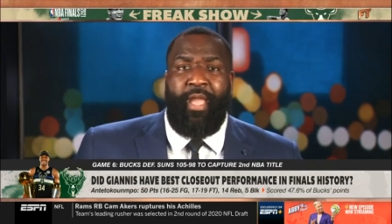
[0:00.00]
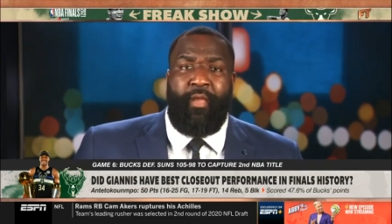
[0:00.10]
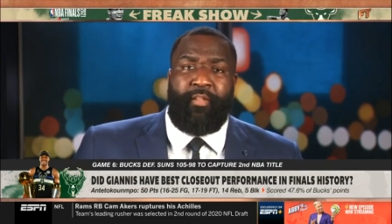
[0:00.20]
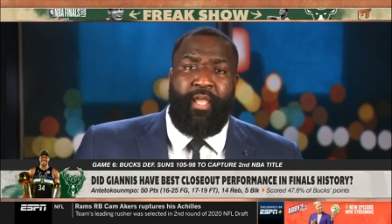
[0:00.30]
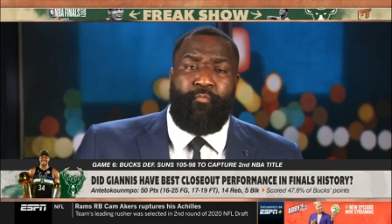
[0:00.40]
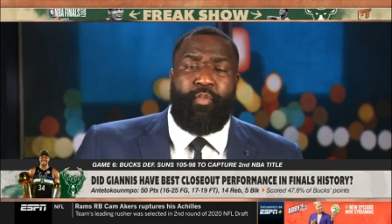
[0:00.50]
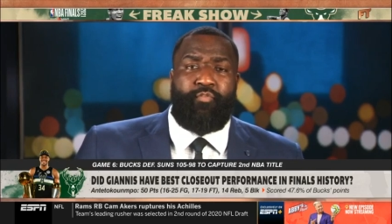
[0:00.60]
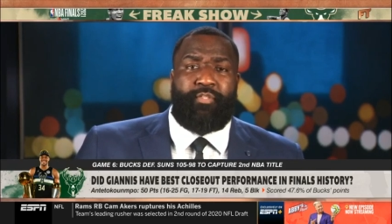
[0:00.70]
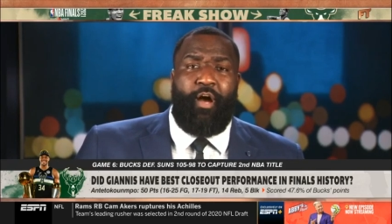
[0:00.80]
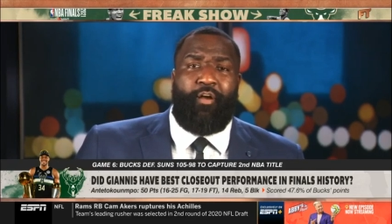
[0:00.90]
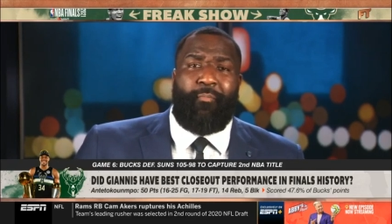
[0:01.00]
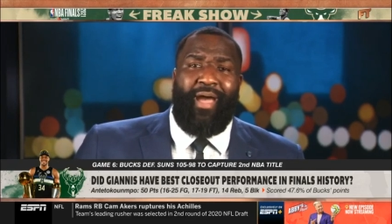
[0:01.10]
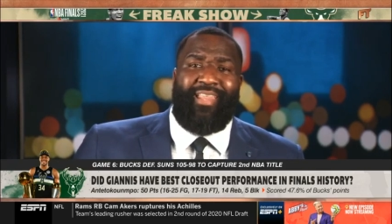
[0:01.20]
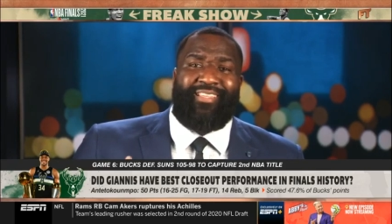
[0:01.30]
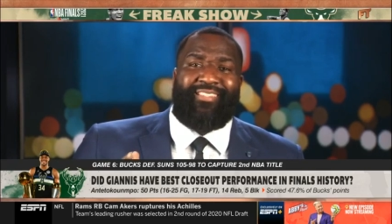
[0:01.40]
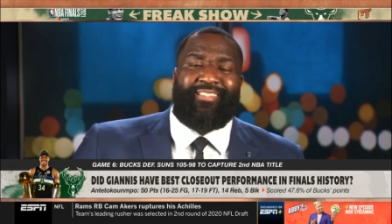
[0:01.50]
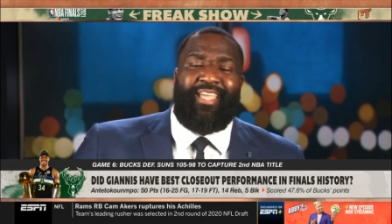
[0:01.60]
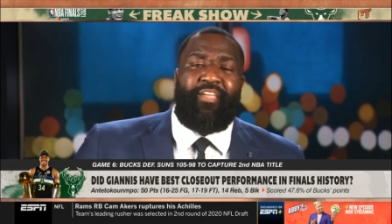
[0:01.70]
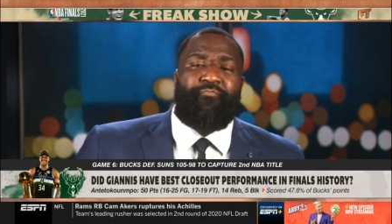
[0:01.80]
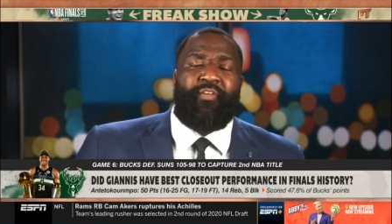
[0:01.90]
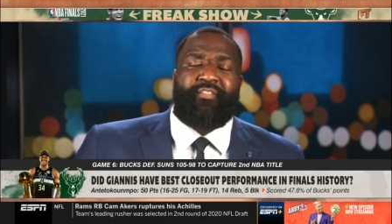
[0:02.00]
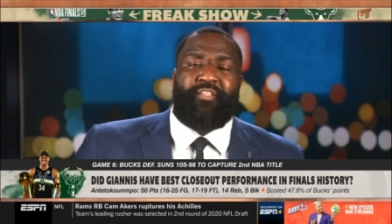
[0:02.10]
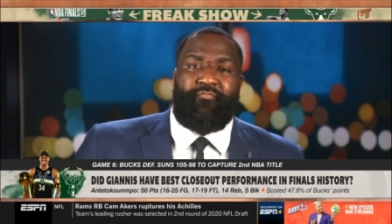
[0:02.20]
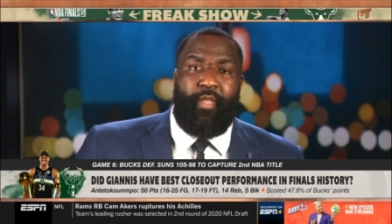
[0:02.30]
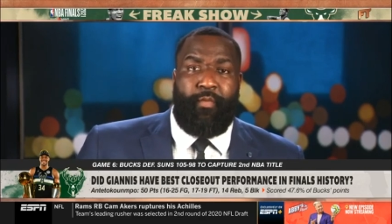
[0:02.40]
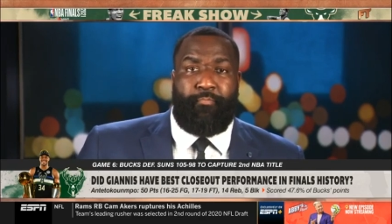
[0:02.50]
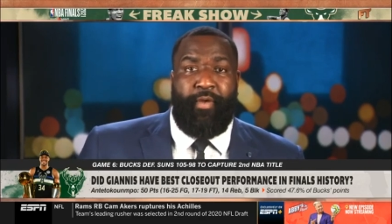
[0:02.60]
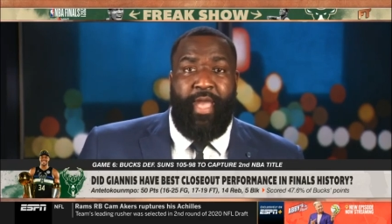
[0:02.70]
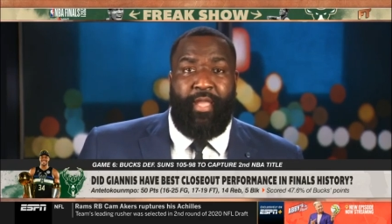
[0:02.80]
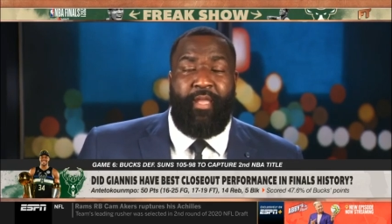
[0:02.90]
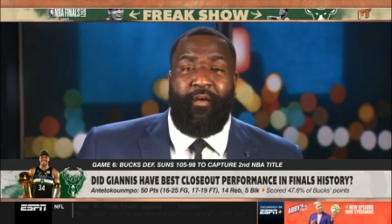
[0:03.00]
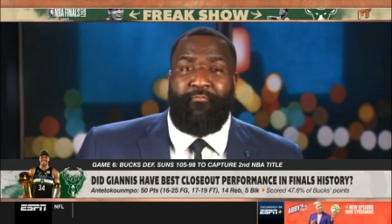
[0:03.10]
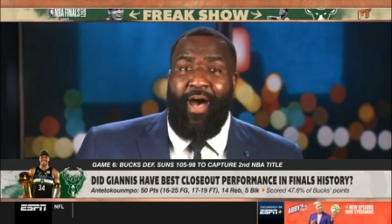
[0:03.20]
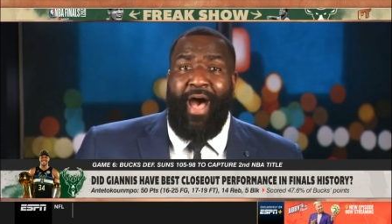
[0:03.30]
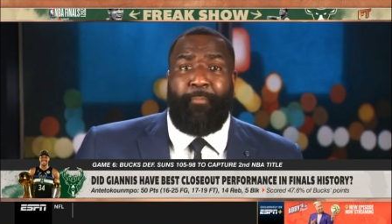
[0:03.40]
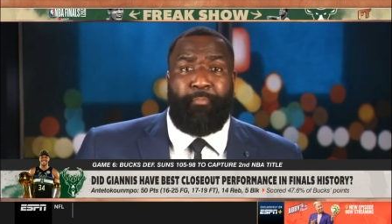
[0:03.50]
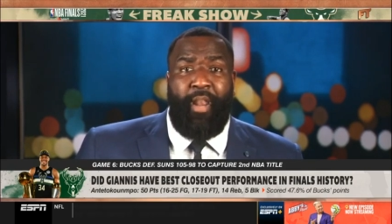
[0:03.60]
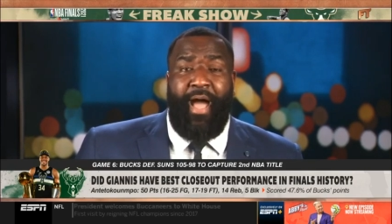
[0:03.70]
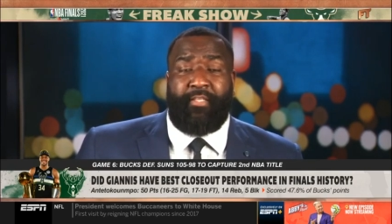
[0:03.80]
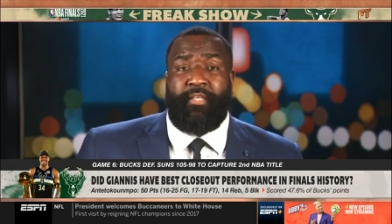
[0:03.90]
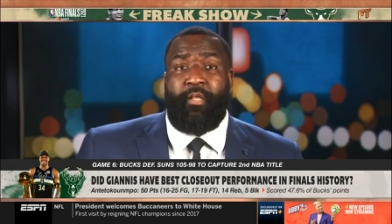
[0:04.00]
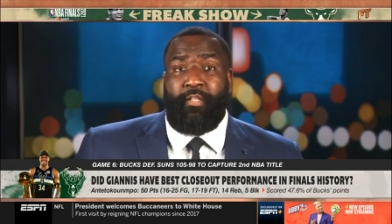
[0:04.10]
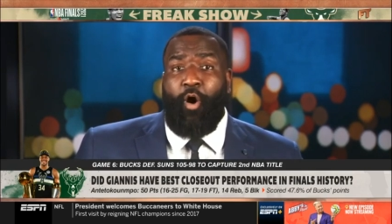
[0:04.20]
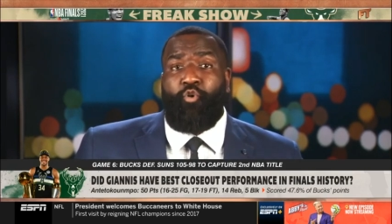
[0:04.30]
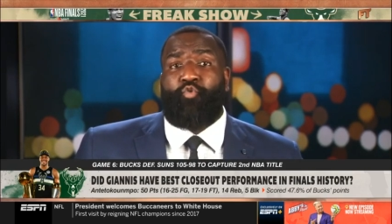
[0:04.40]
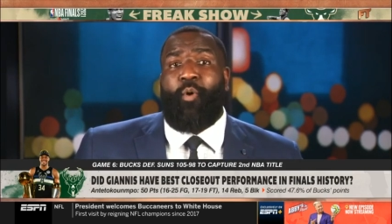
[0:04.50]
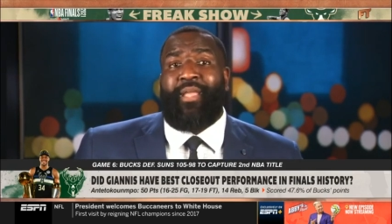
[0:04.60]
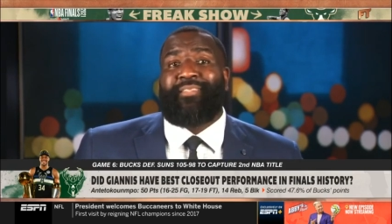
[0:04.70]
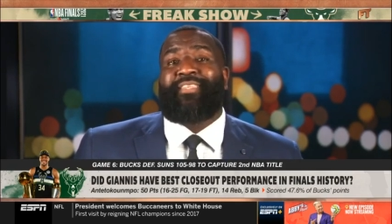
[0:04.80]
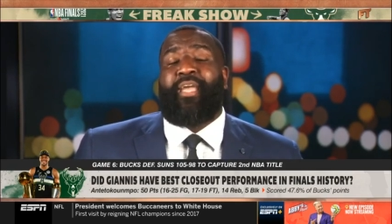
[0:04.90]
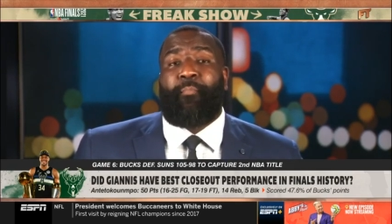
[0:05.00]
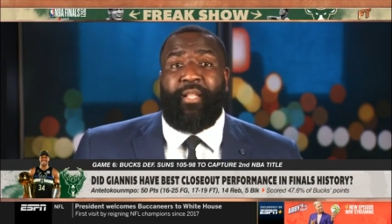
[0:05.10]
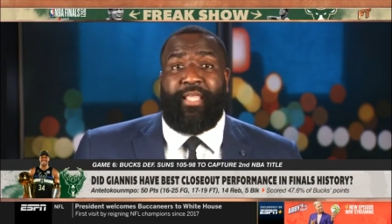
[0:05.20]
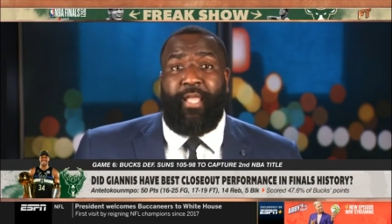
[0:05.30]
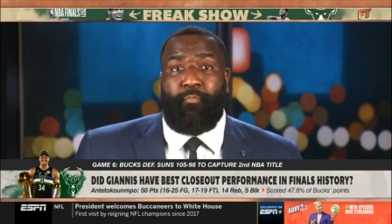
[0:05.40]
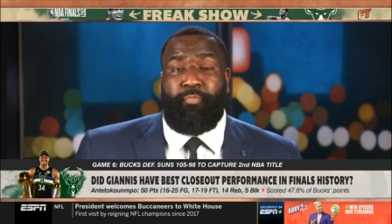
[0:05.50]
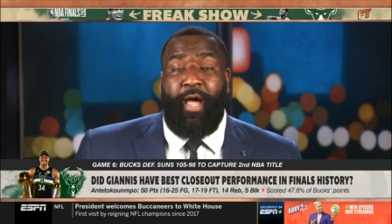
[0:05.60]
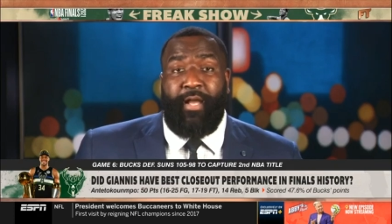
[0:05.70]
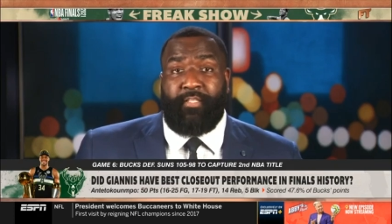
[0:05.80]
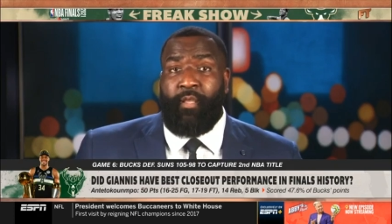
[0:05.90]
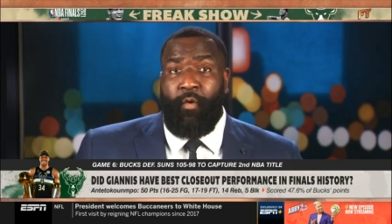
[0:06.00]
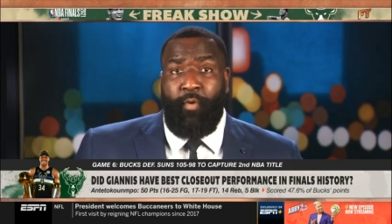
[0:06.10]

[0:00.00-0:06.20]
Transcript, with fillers: And then when you talk about his defensive impact, five blocks, those hmm. were intimidating blocks.